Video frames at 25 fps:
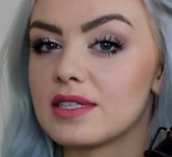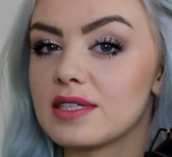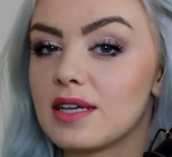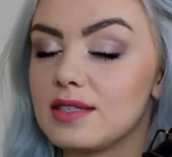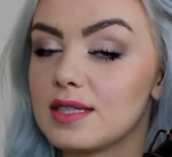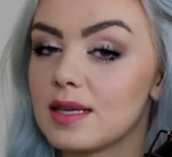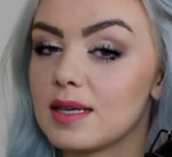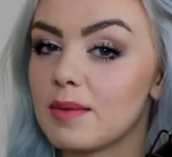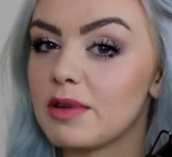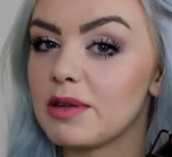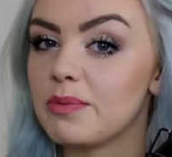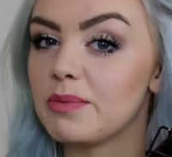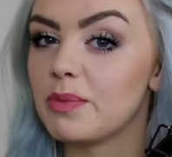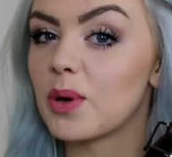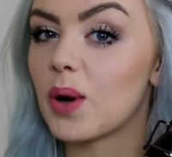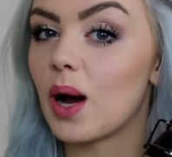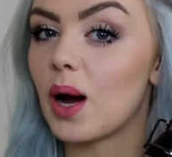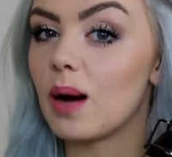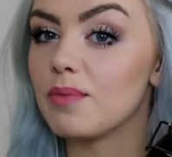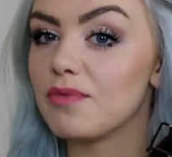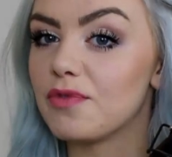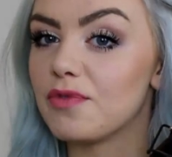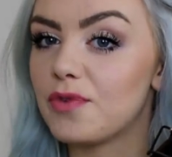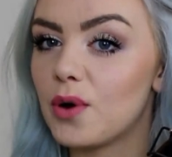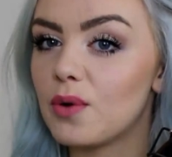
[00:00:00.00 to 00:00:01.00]
So some of them will
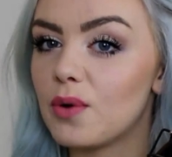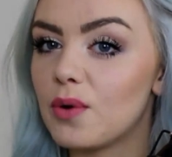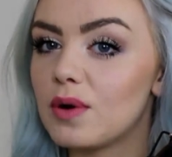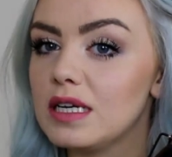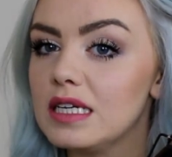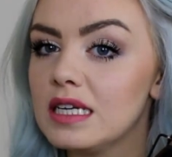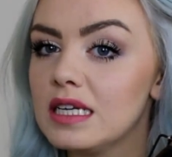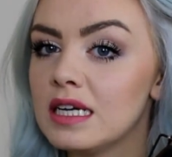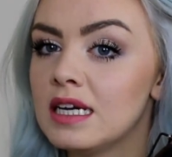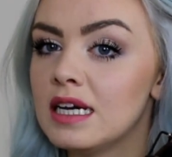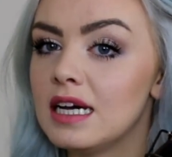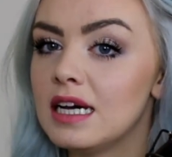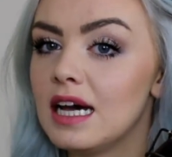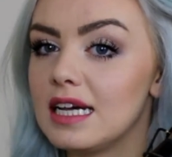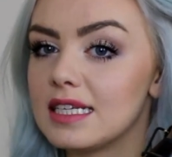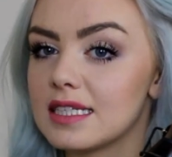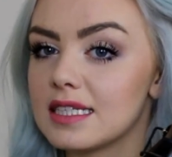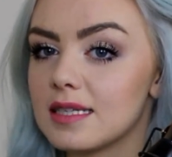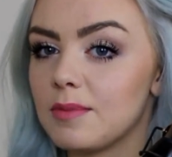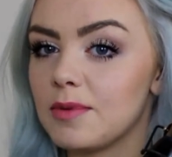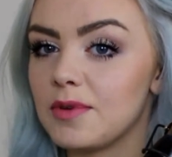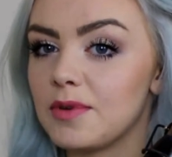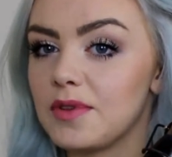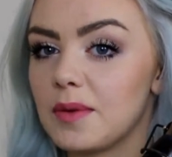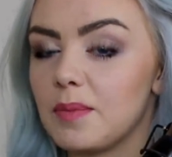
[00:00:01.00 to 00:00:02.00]
come forward and
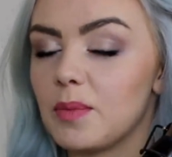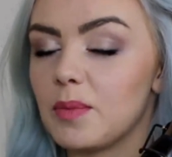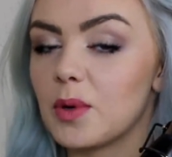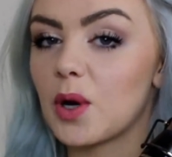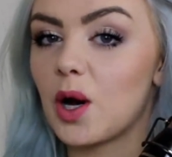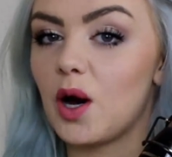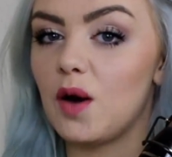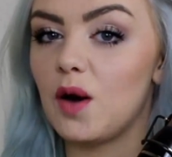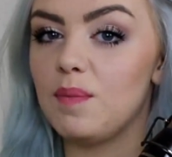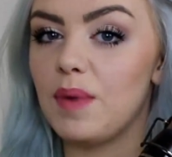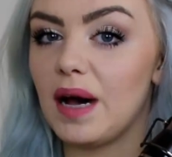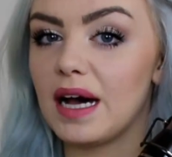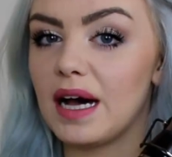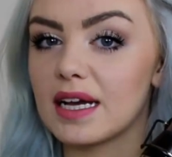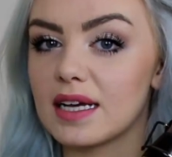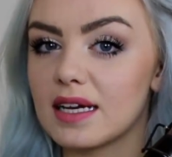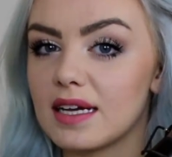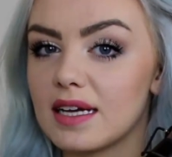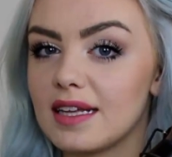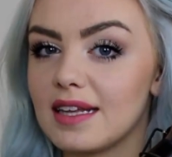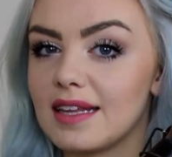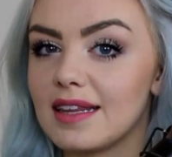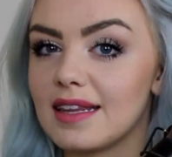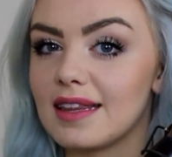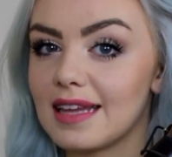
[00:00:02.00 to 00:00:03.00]
some of them will come
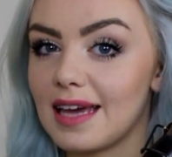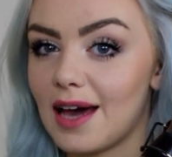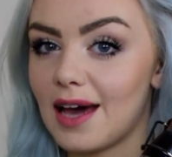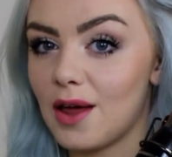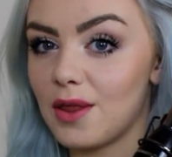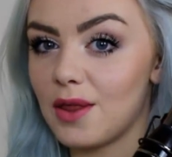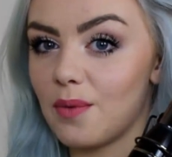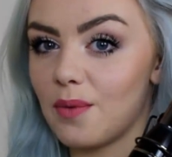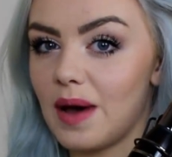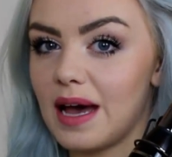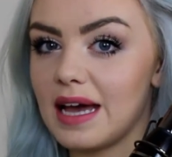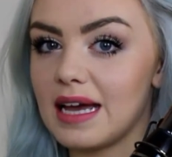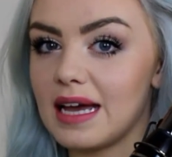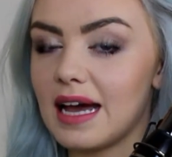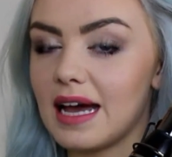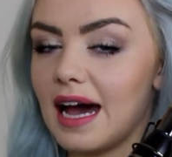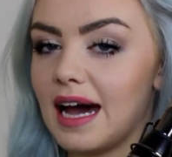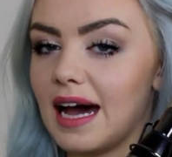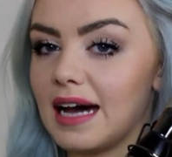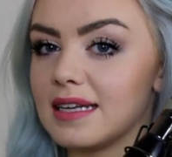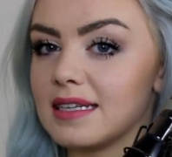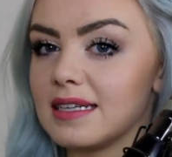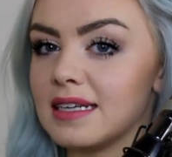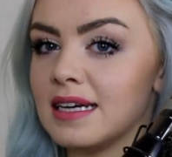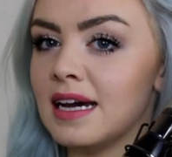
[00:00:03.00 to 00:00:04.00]
back the other way,
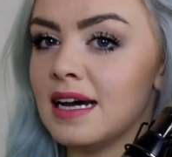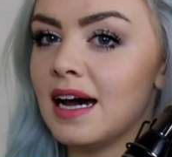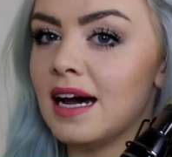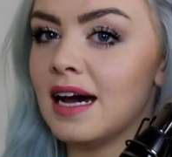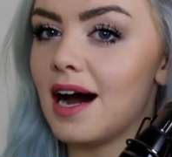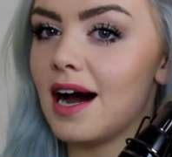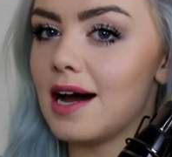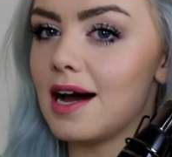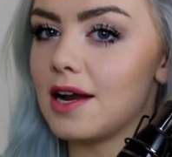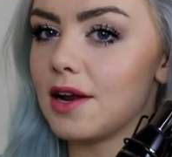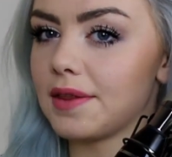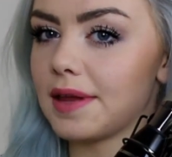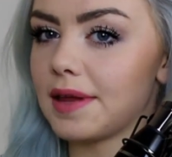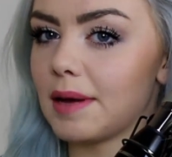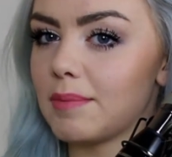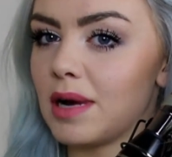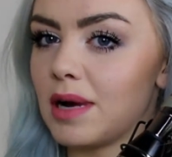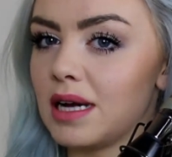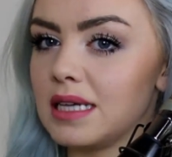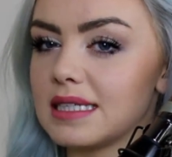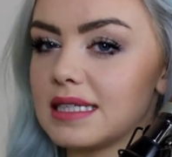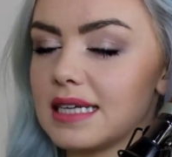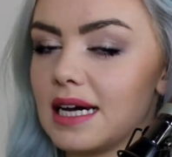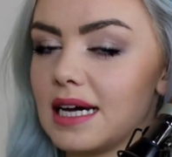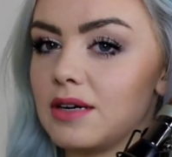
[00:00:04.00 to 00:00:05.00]
and I know that
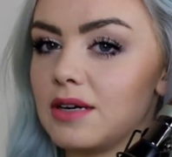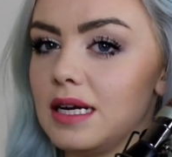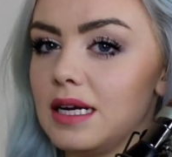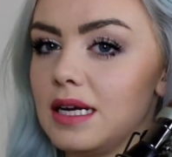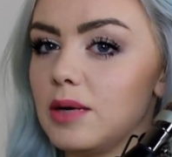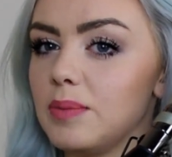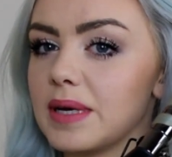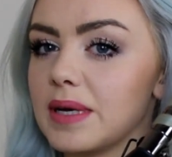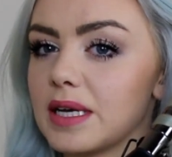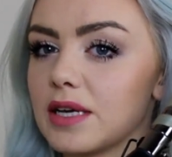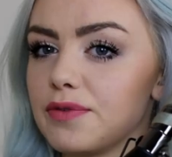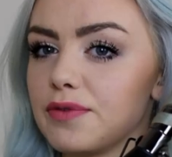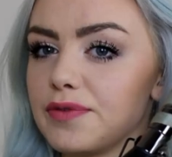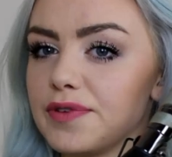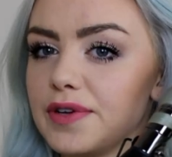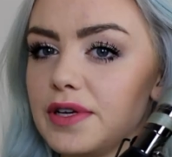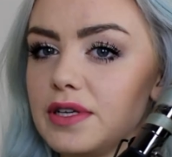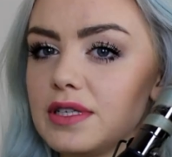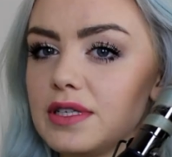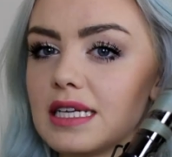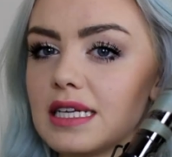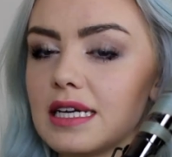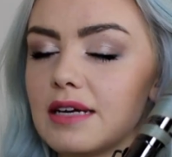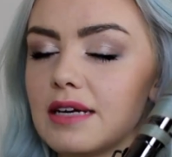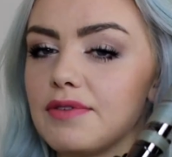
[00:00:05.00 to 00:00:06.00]
might sound a little bit
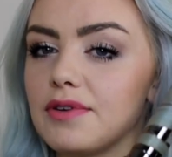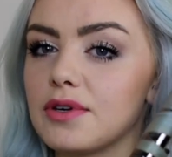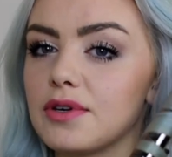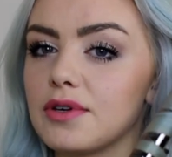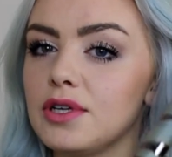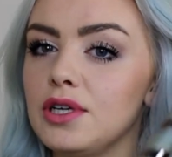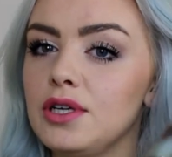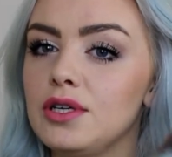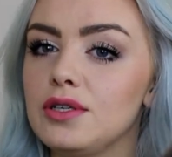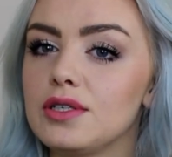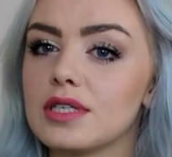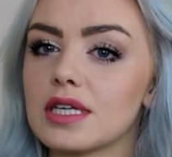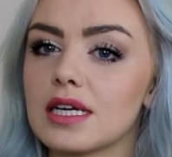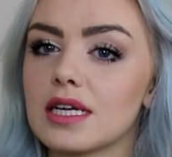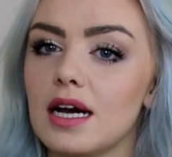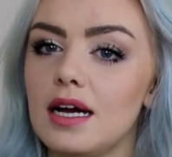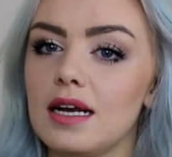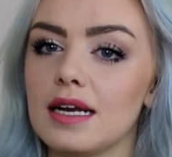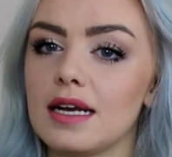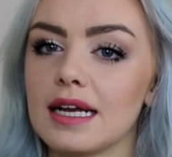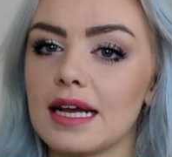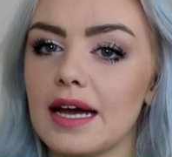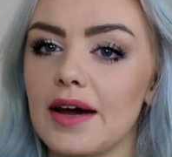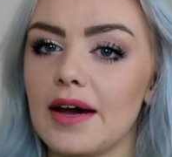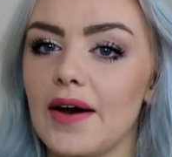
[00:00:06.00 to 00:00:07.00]
confusing if you're new to
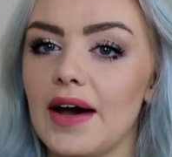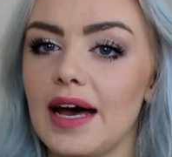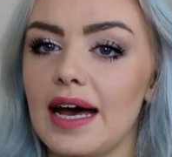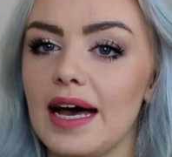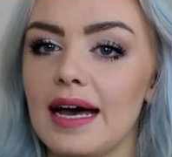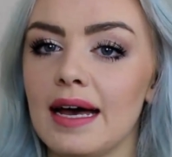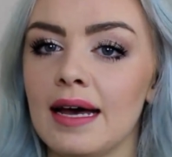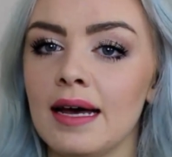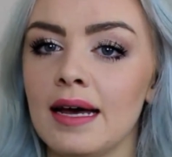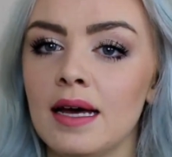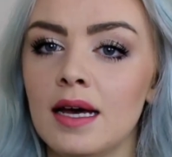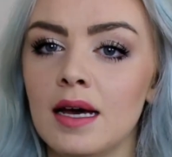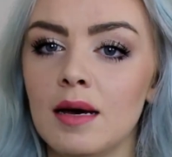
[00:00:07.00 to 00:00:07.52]
curling your hair,